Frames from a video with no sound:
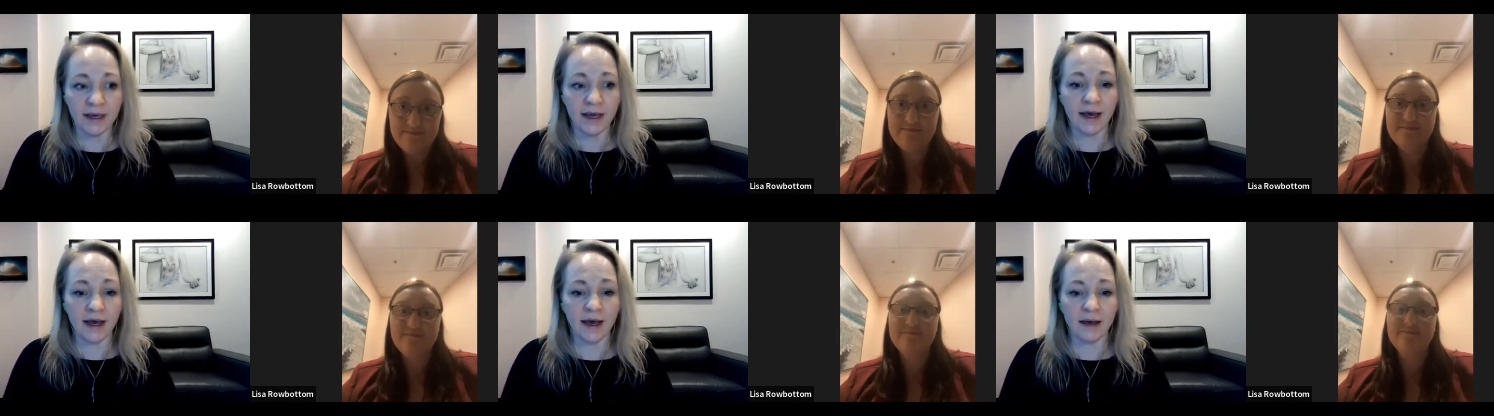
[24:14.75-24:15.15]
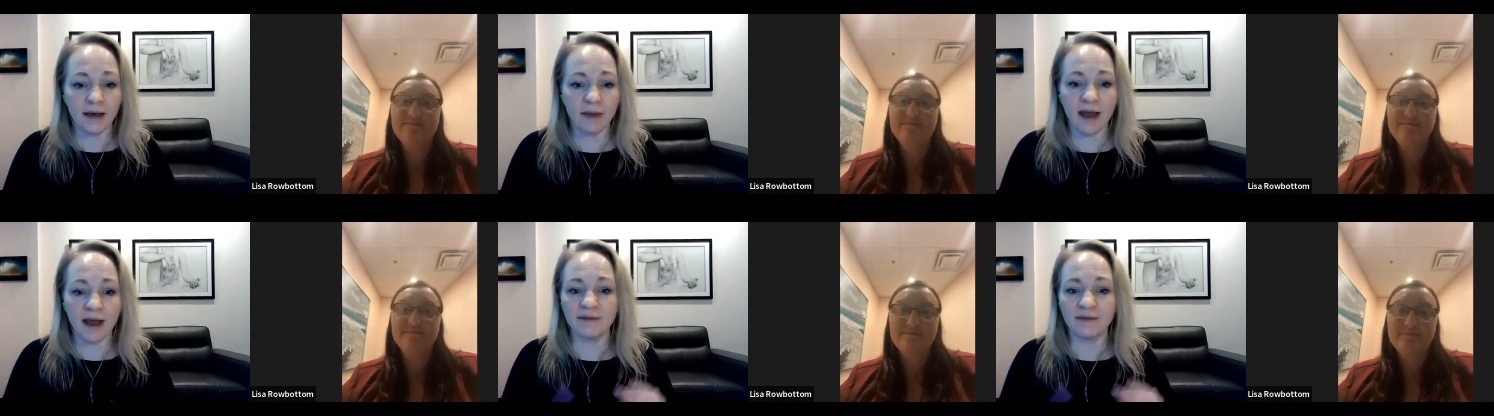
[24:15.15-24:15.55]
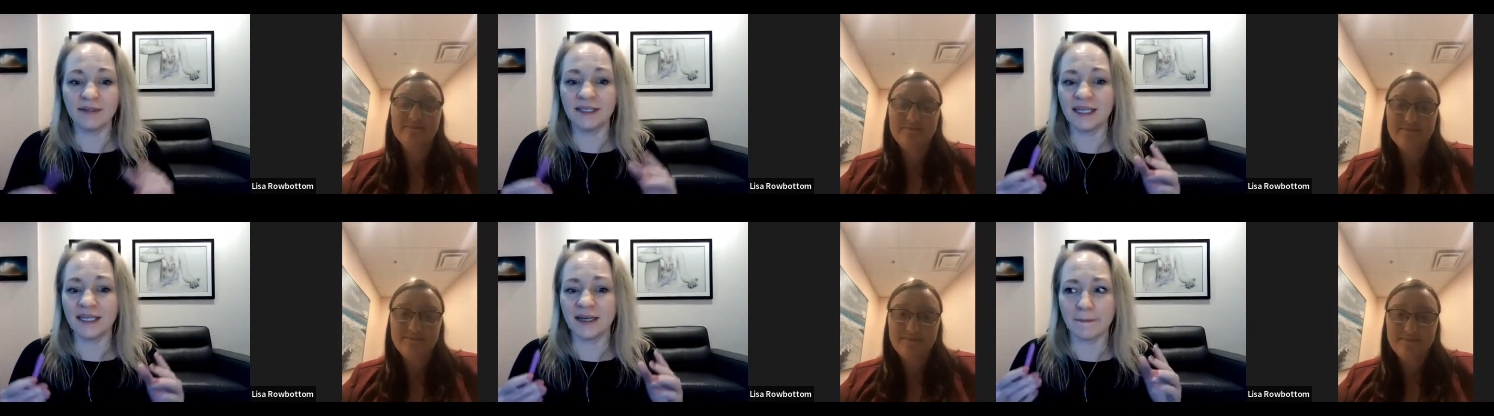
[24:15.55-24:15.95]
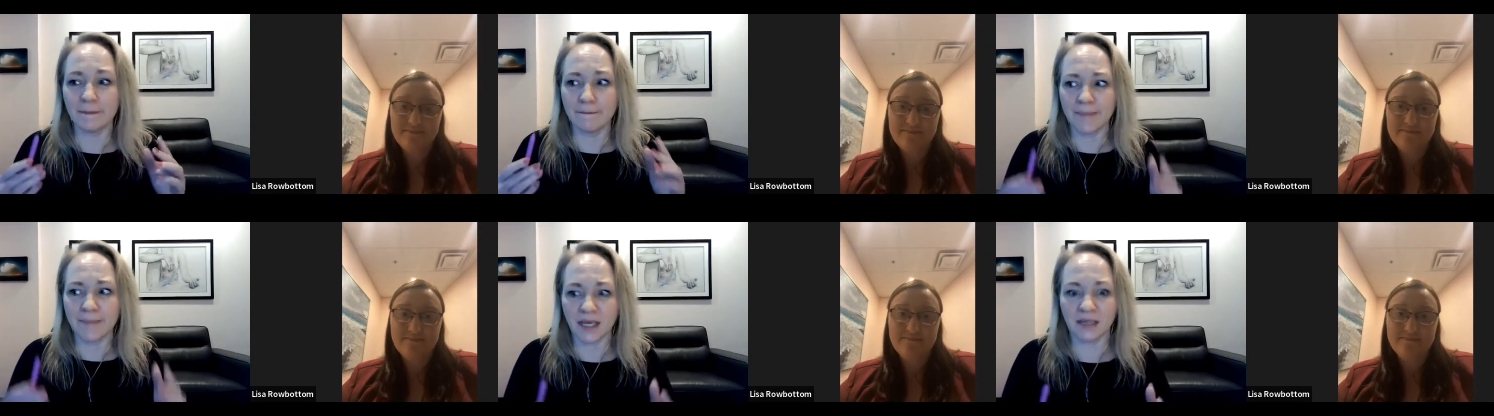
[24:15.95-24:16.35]
Speaker 1: Um, I've seen
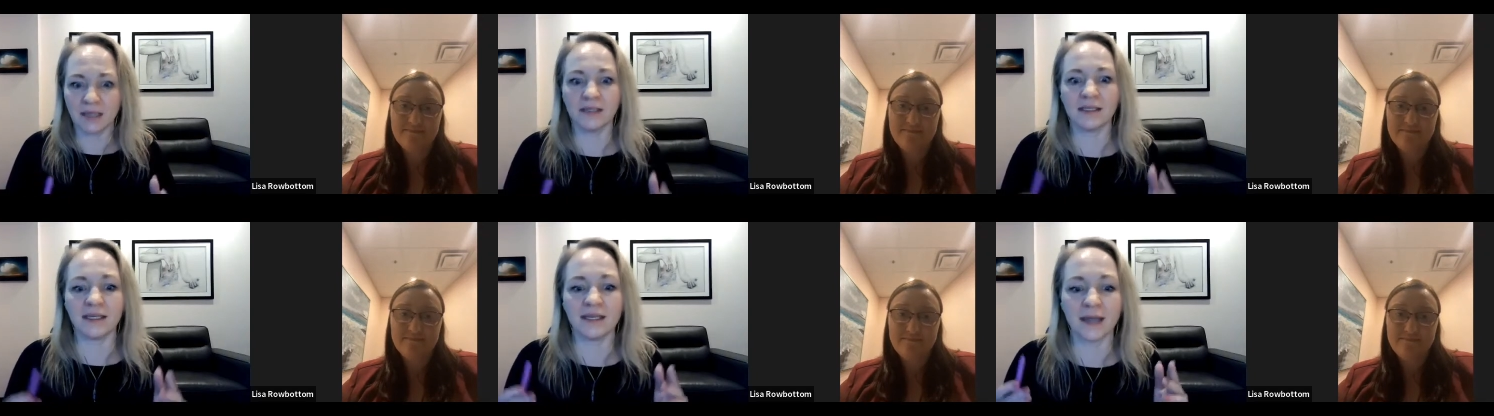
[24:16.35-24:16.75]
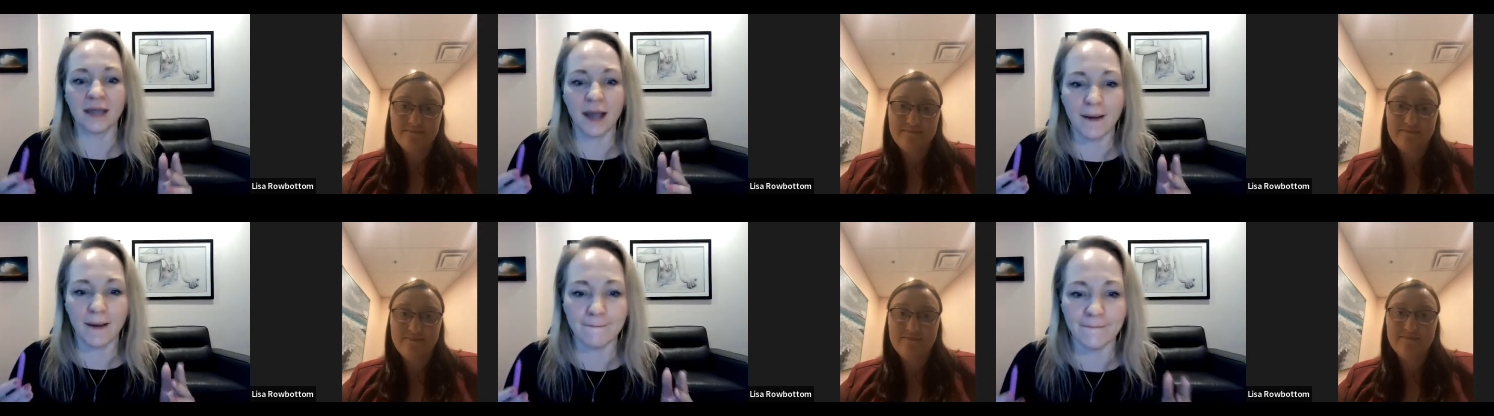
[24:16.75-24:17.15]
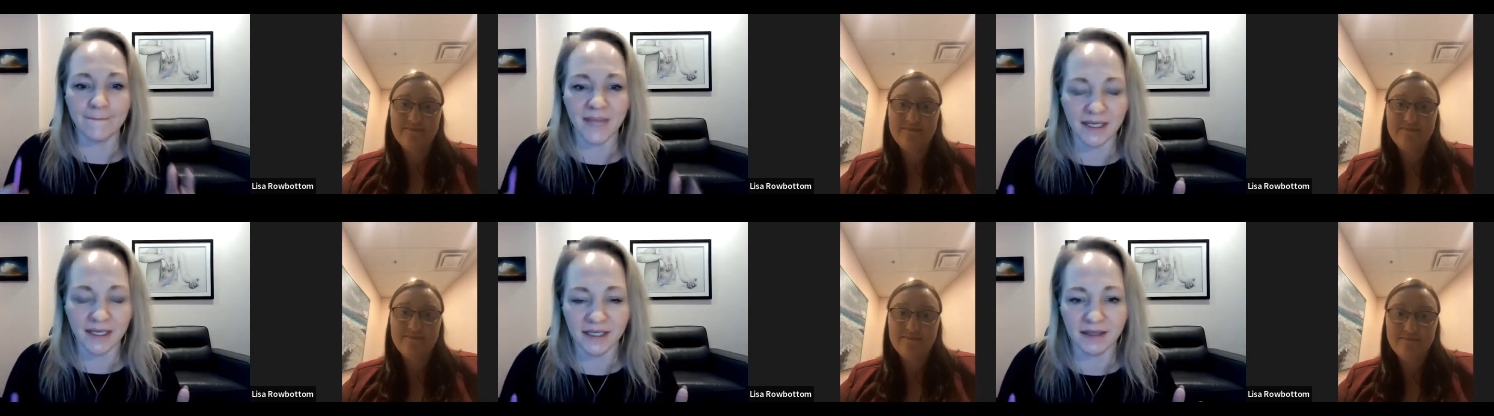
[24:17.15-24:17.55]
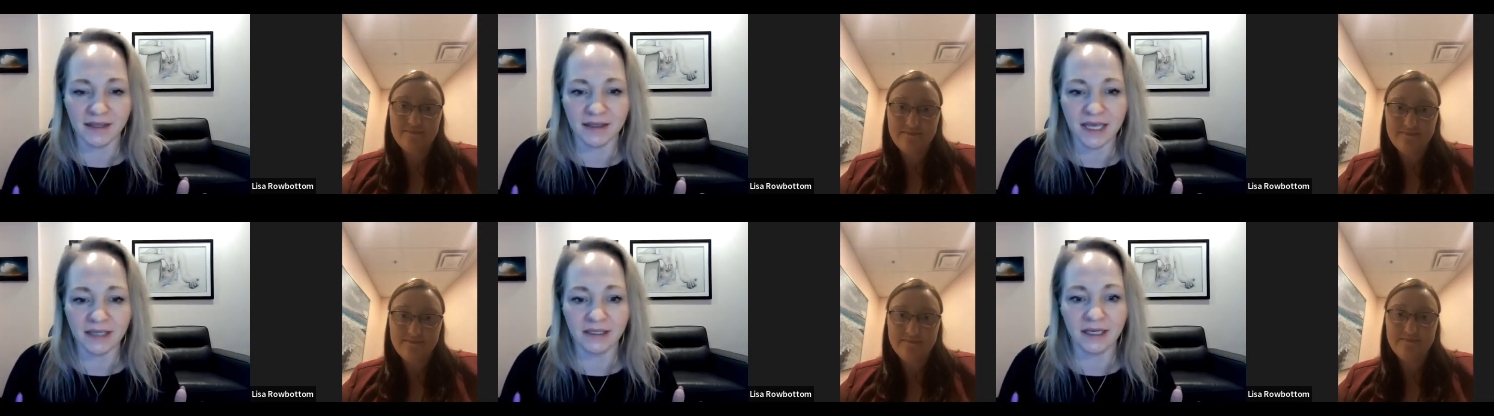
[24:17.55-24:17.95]
amazing, amazing
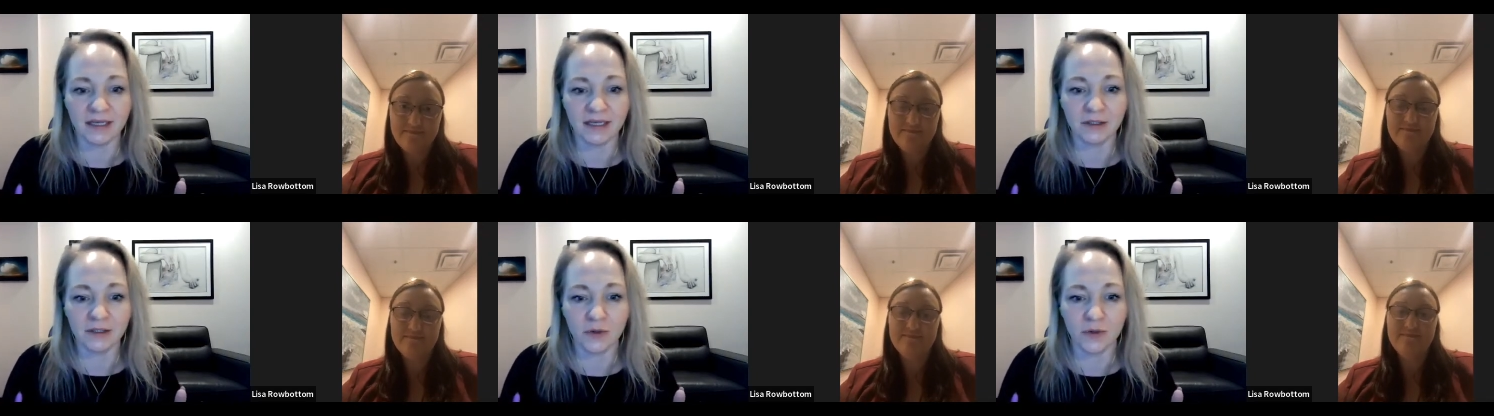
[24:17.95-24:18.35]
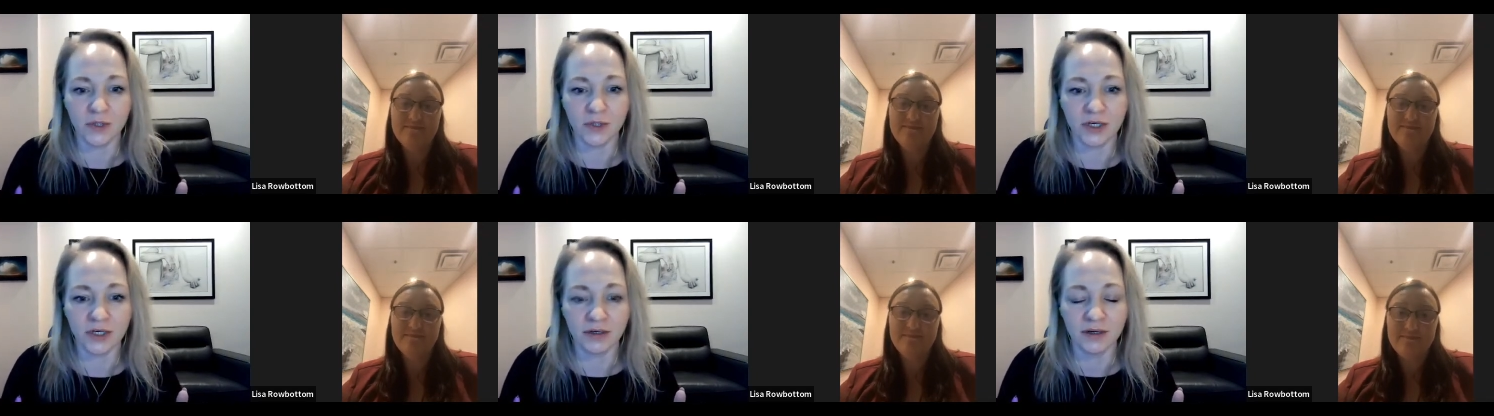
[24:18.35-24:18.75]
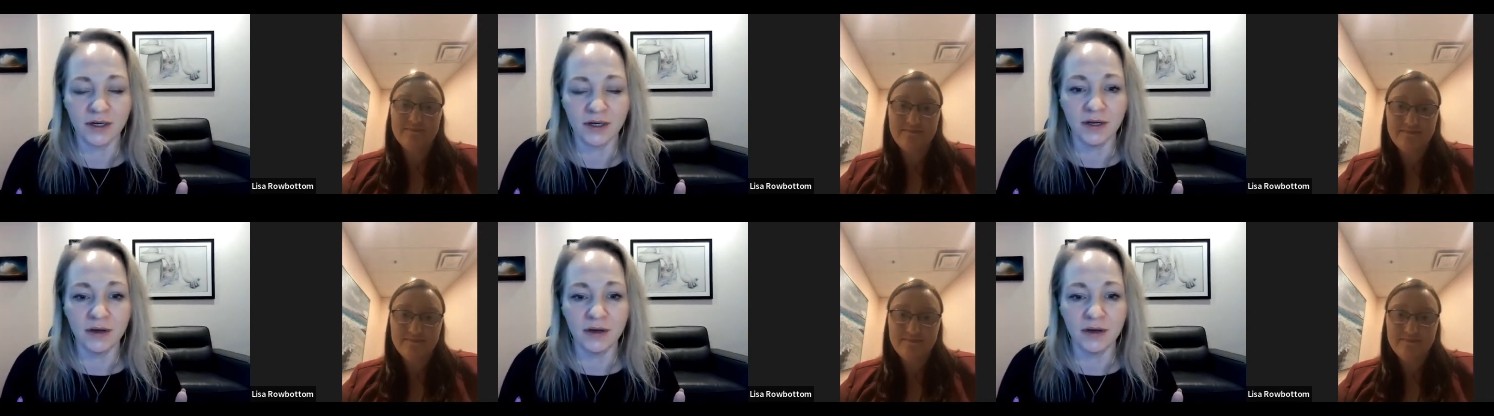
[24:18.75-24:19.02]
things at Sojourn